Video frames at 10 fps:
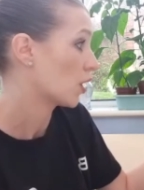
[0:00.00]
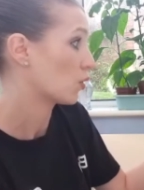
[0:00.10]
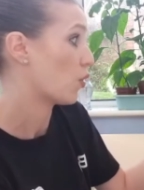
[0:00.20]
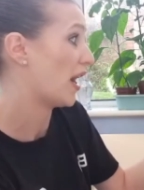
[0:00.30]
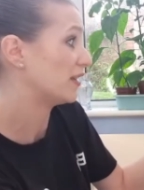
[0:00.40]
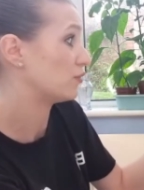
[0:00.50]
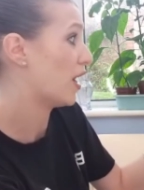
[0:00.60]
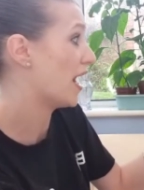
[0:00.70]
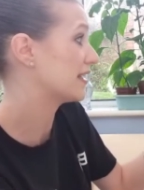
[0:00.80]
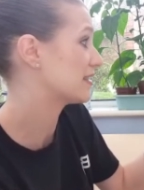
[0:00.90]
"Quite
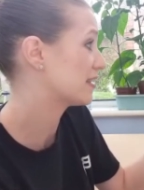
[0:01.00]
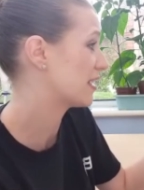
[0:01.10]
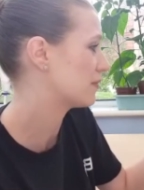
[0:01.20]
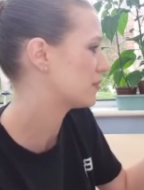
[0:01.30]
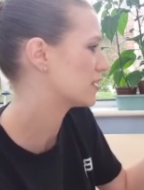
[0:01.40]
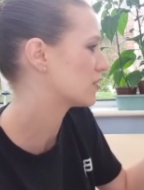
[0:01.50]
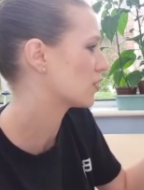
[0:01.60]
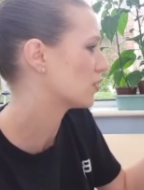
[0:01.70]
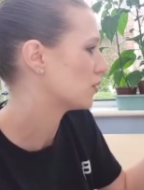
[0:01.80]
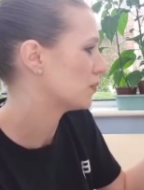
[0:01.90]
right," said Mr.
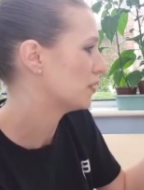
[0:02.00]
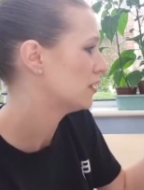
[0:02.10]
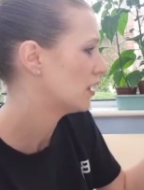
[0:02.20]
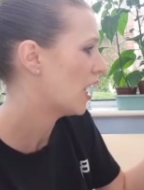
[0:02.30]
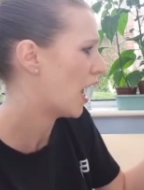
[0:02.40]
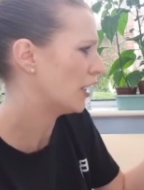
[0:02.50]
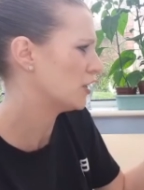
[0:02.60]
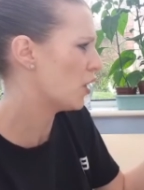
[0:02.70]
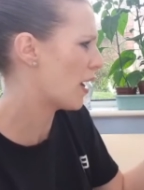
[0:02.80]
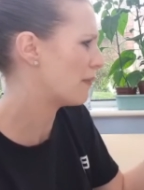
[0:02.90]
Gloop. "I
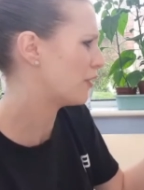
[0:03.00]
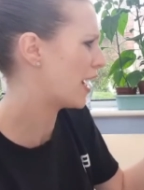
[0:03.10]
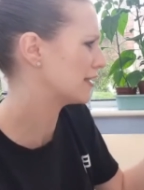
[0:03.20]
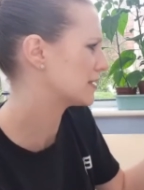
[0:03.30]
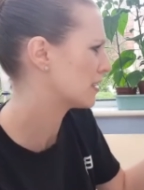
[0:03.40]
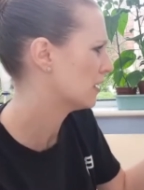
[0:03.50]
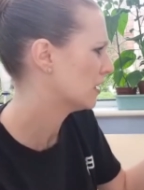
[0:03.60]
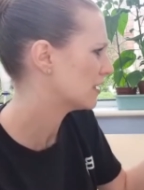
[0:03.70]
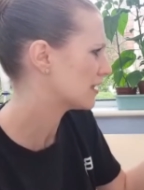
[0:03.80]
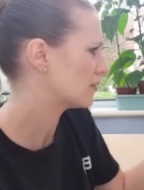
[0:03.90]
know I'm right,"
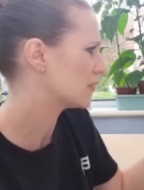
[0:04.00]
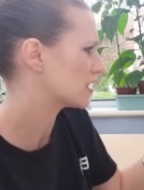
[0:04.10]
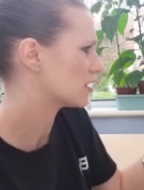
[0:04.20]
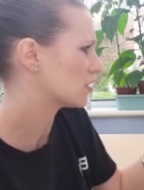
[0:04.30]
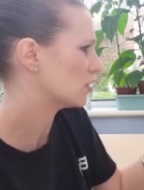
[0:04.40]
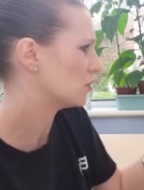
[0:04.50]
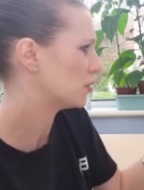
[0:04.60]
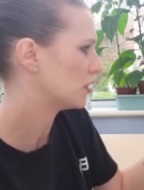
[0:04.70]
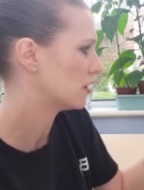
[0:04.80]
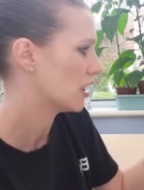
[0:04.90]
said Mrs. Gloop.
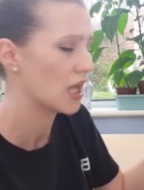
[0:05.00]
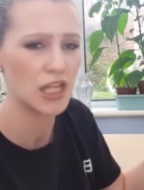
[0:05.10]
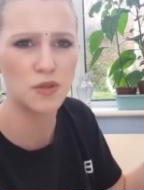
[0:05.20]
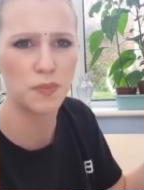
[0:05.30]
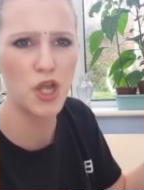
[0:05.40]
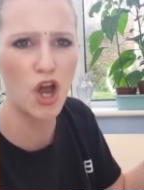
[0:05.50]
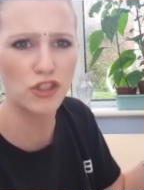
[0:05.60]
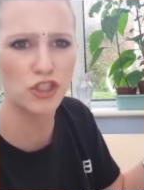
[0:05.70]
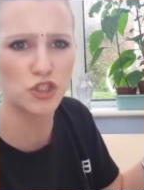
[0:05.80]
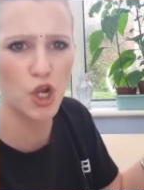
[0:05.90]
"It's beyond
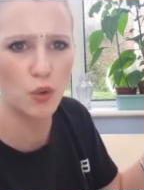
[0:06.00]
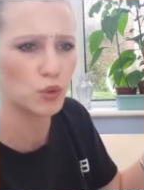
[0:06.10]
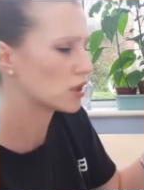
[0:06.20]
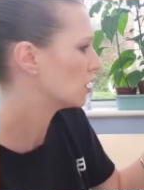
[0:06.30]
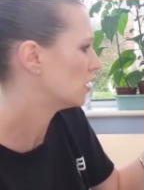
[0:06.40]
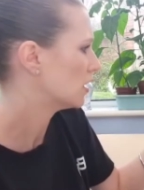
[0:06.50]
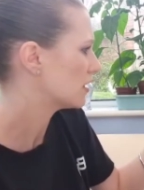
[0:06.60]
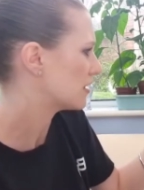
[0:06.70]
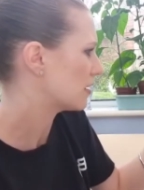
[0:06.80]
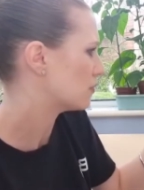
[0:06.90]
a joke,"
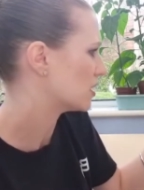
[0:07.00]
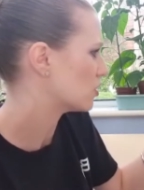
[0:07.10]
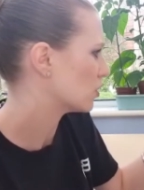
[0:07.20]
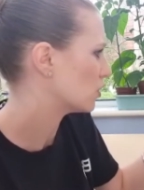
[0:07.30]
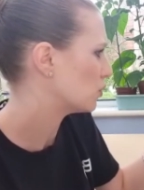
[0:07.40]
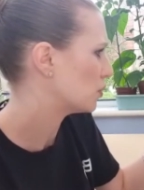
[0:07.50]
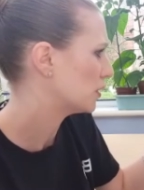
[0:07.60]
said Mr. Gloop.